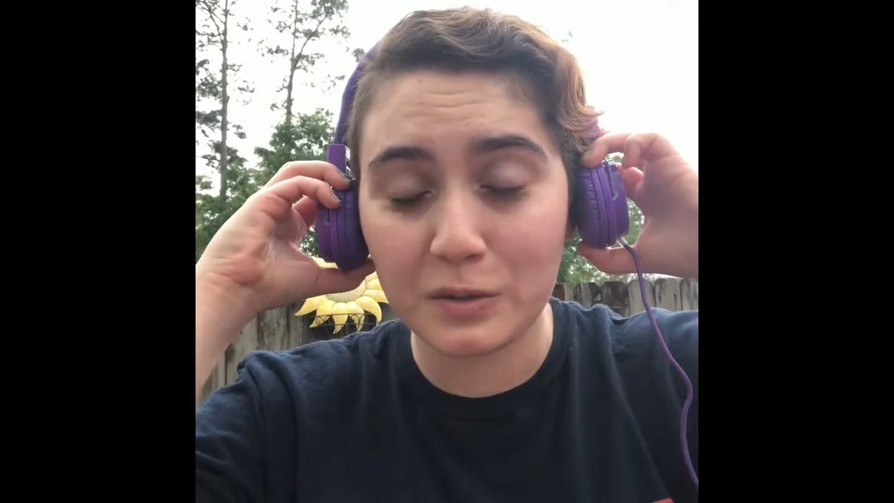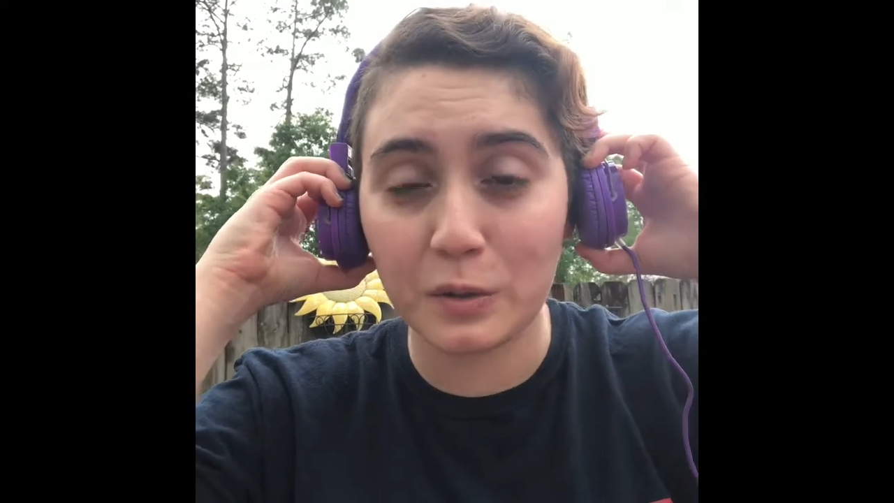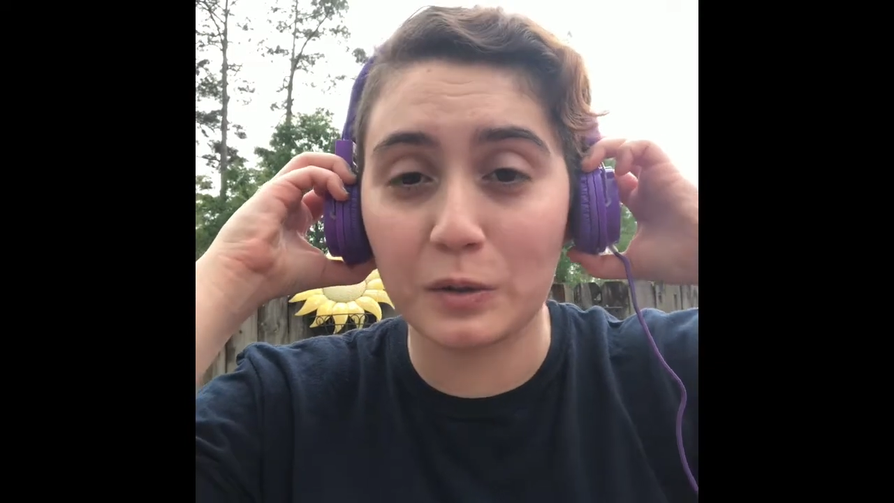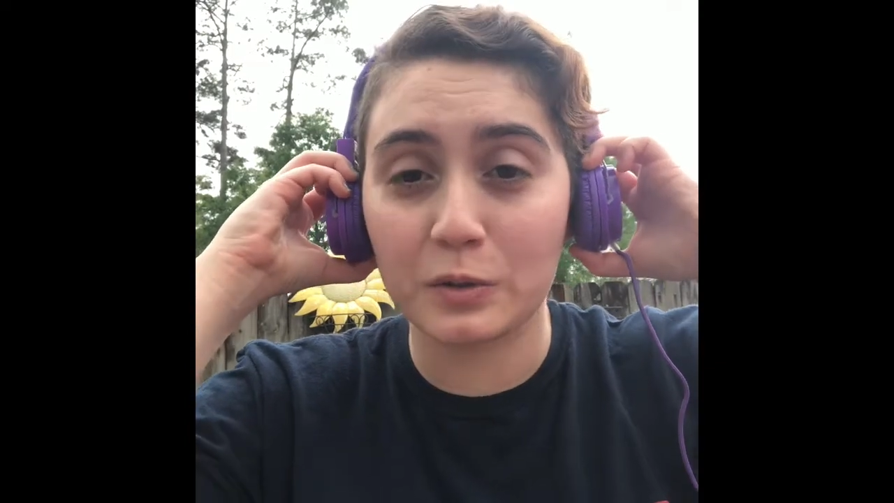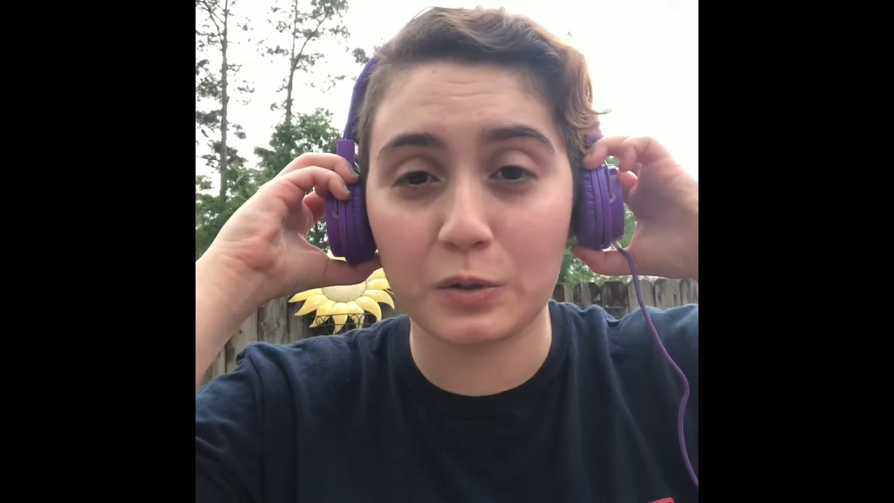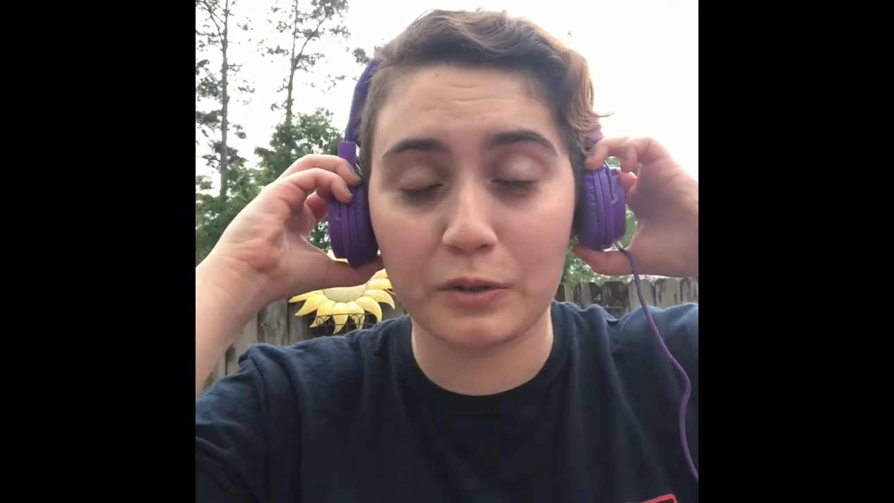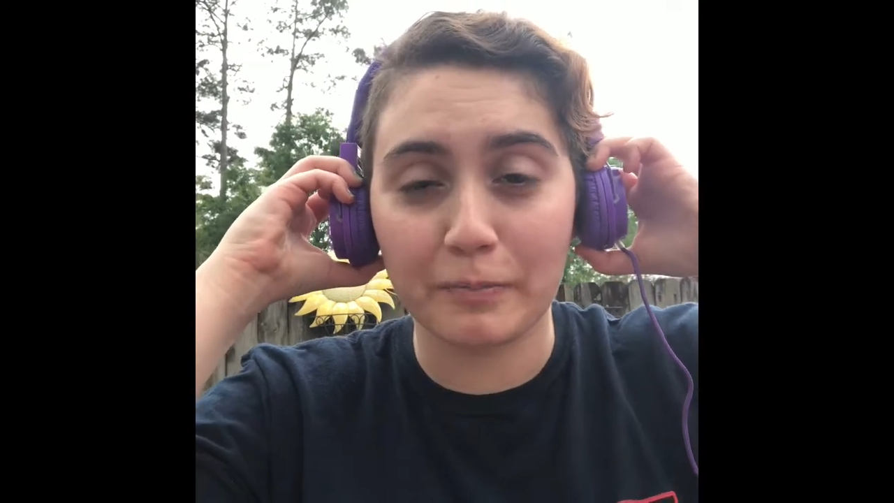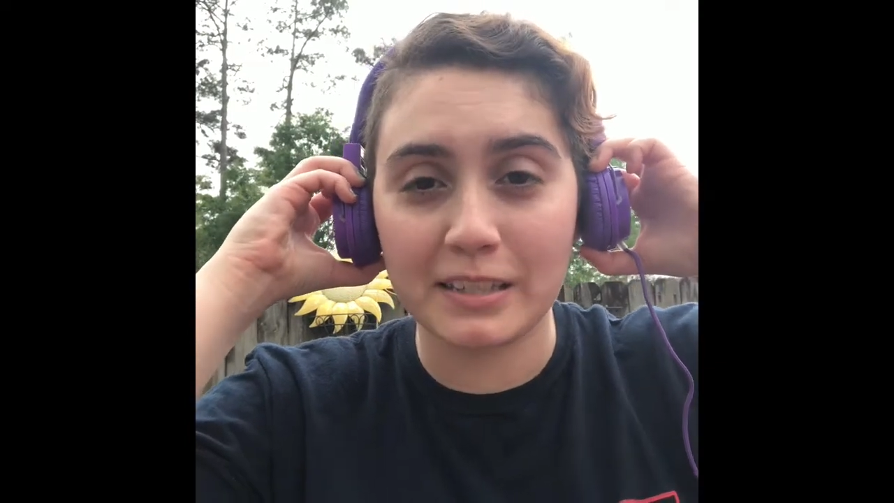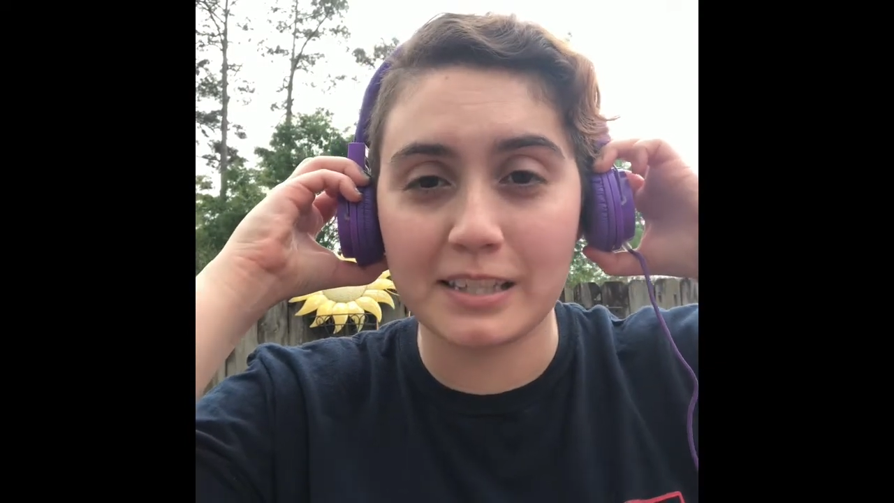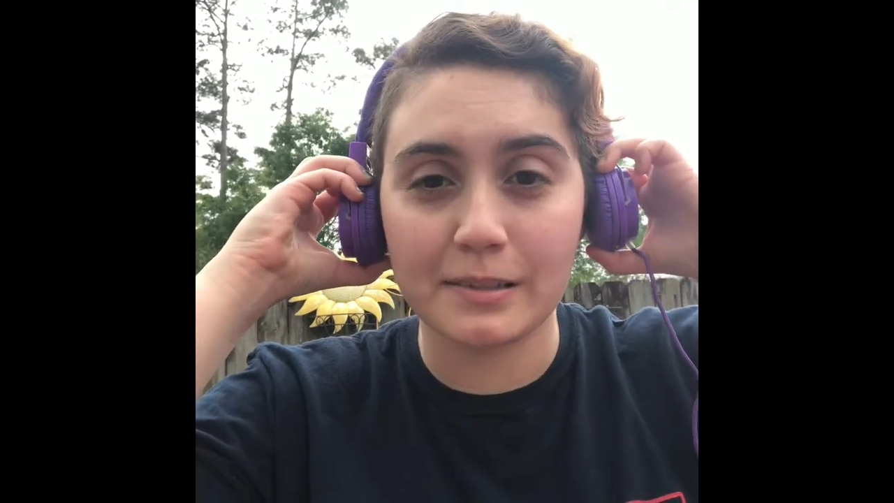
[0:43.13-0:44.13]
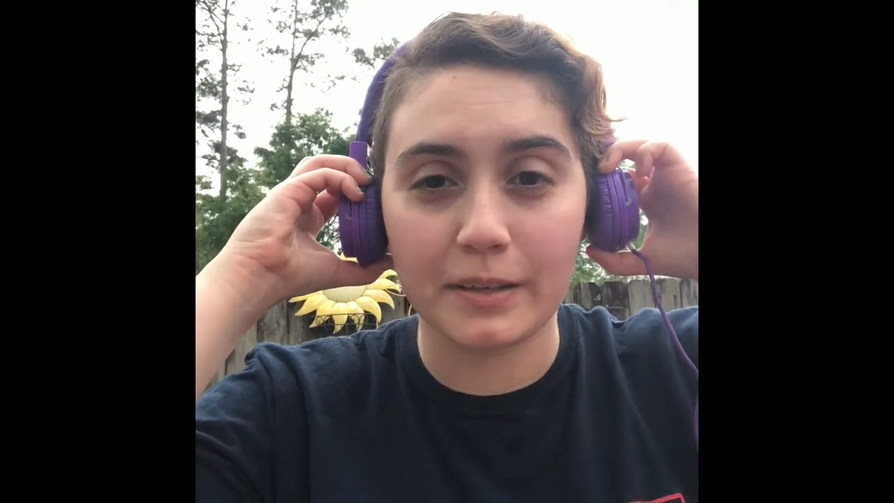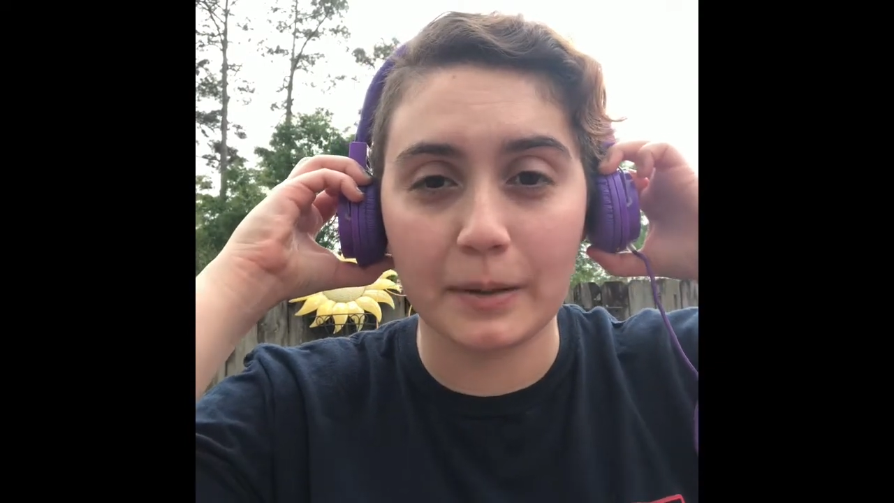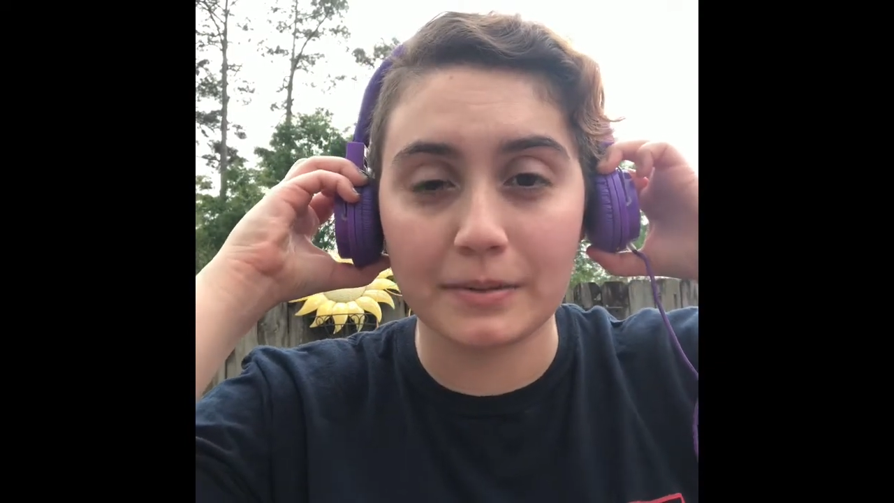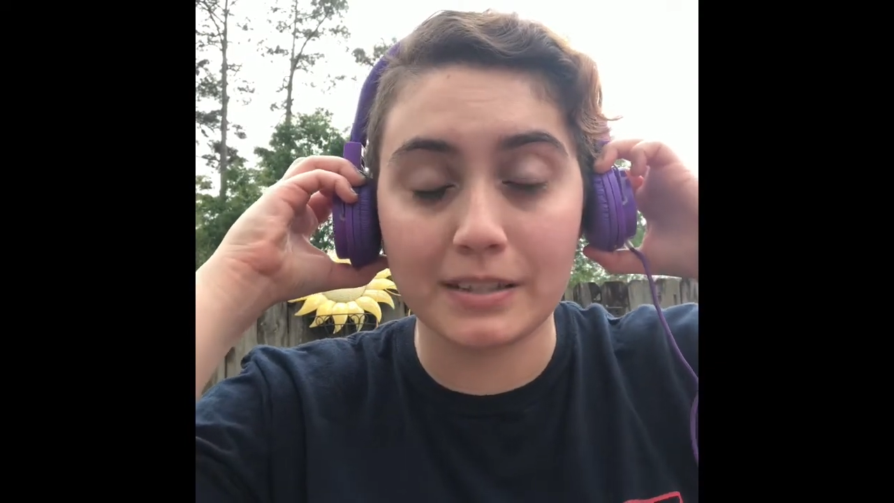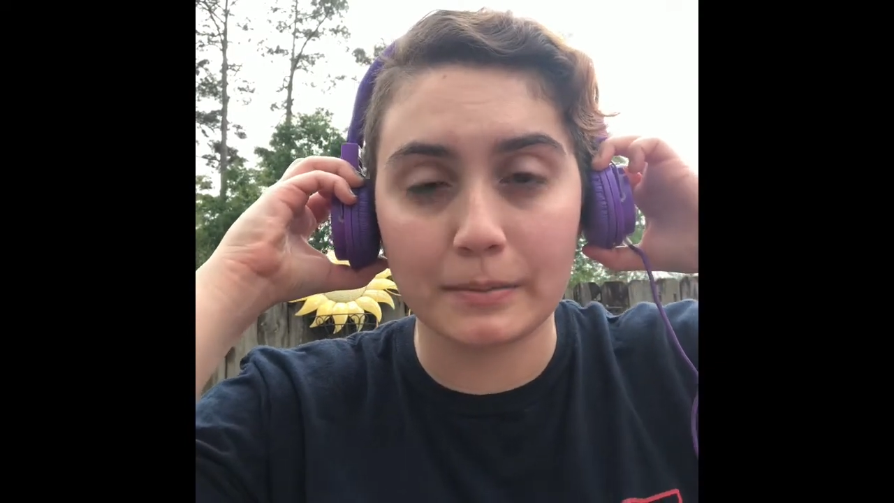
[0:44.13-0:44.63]
so it sort of messes me
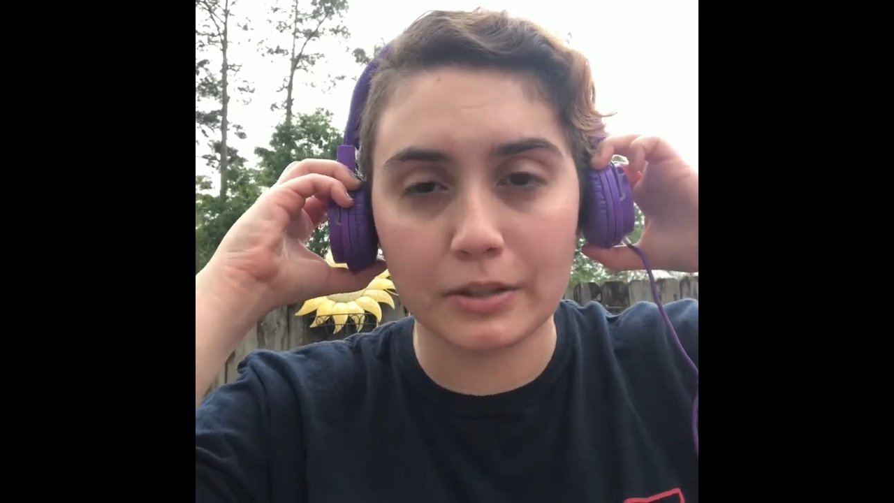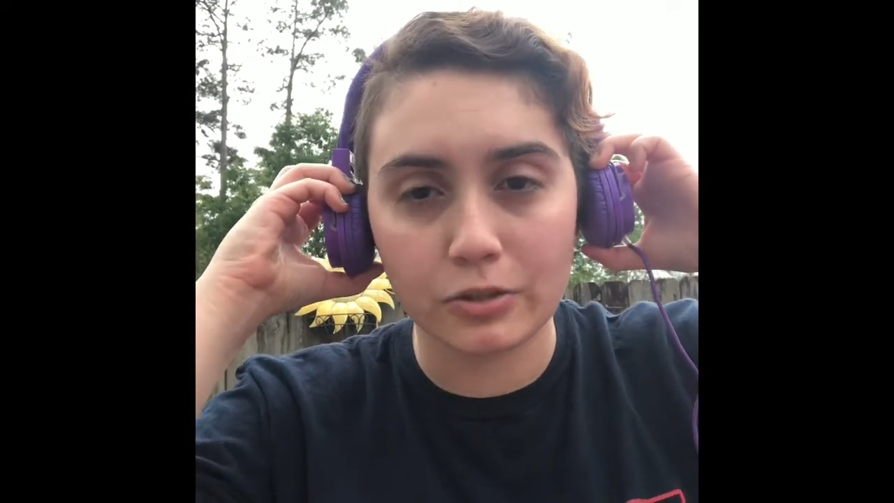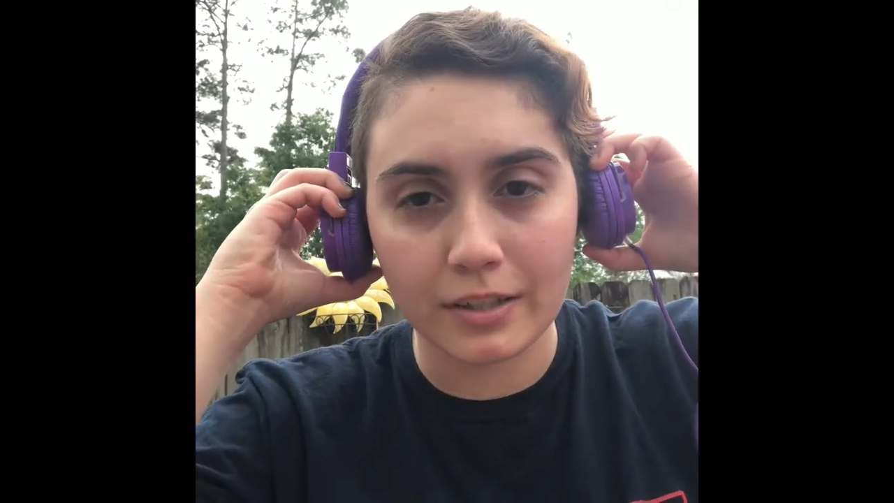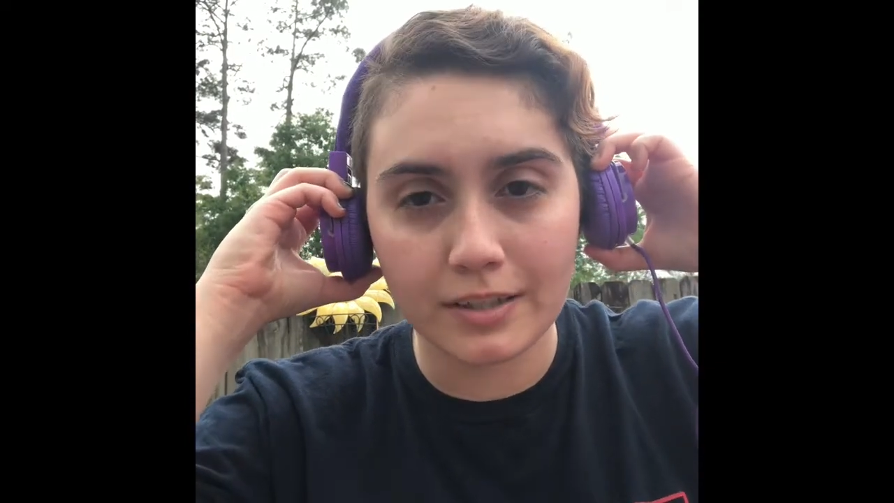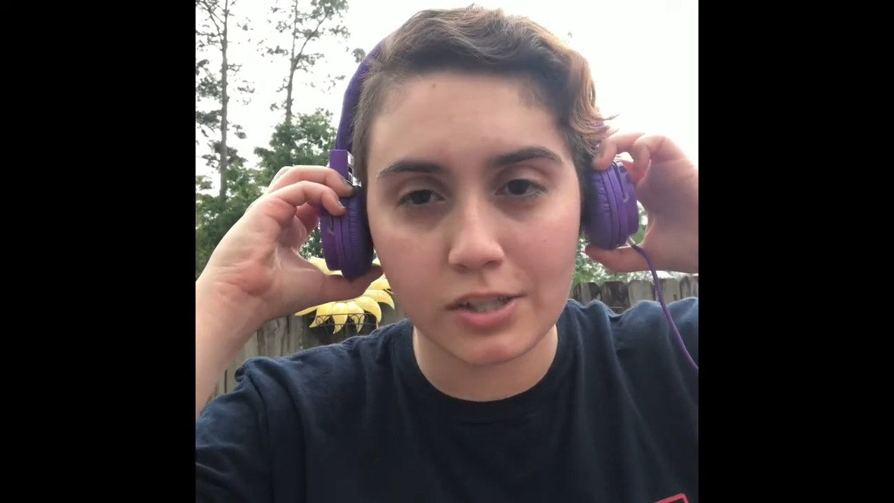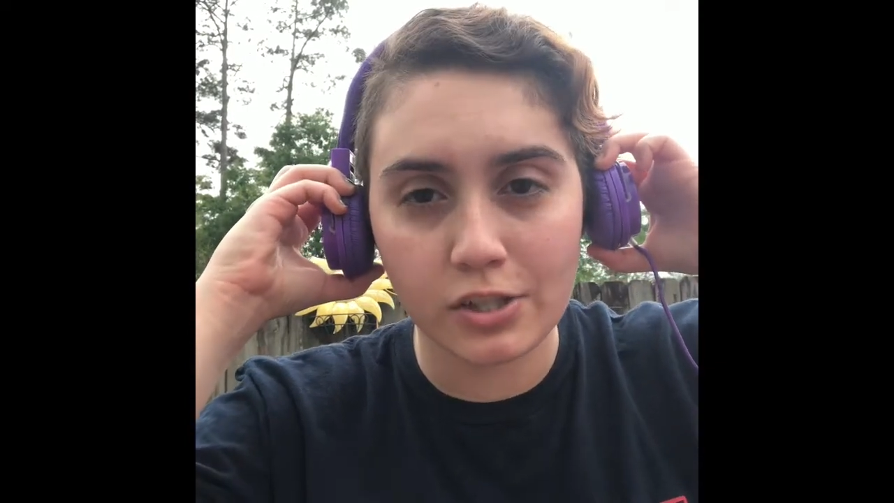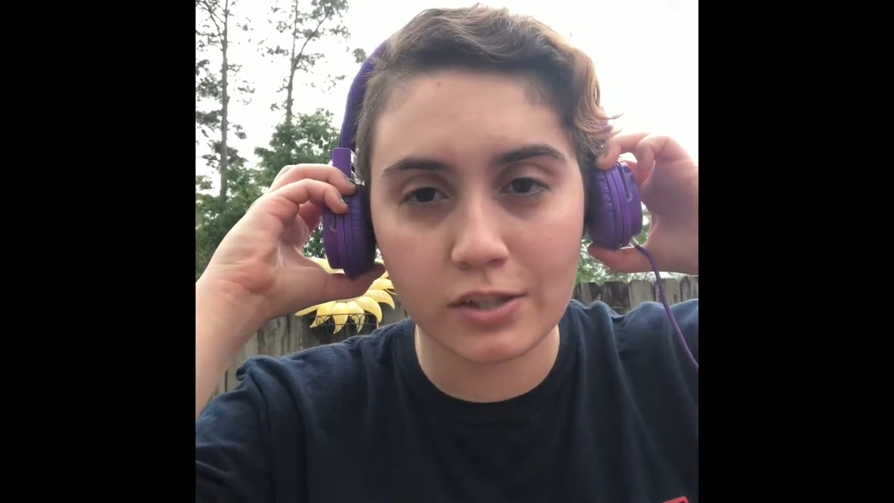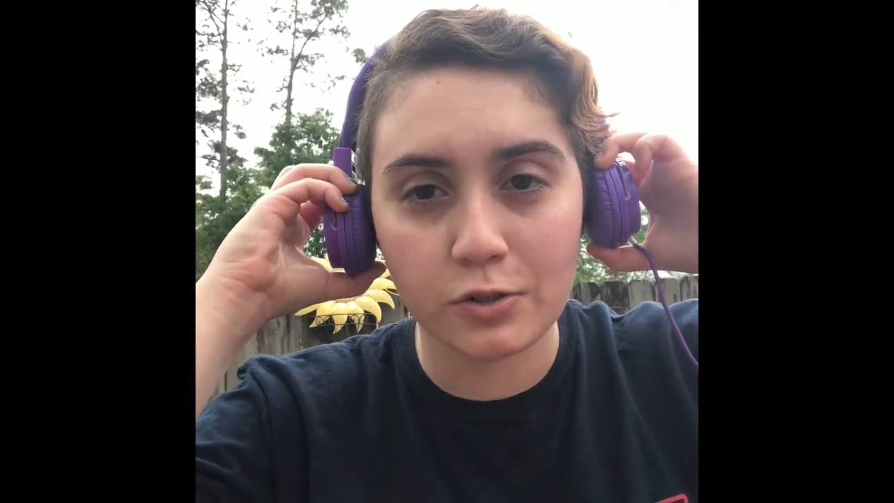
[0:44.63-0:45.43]
up in some of the transitions,